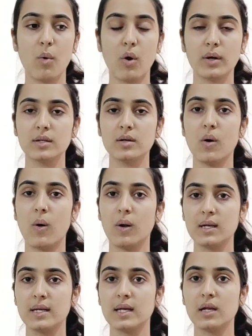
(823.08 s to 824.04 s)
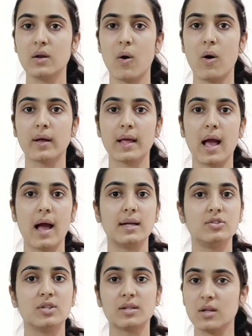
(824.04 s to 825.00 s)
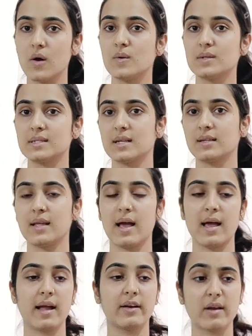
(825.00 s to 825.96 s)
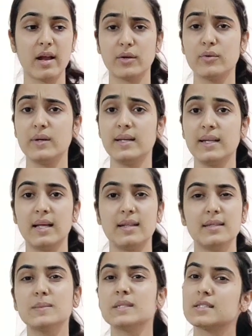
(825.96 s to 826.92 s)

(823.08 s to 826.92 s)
water all day long, and jitna ho sakta hai, I try to eat healthy.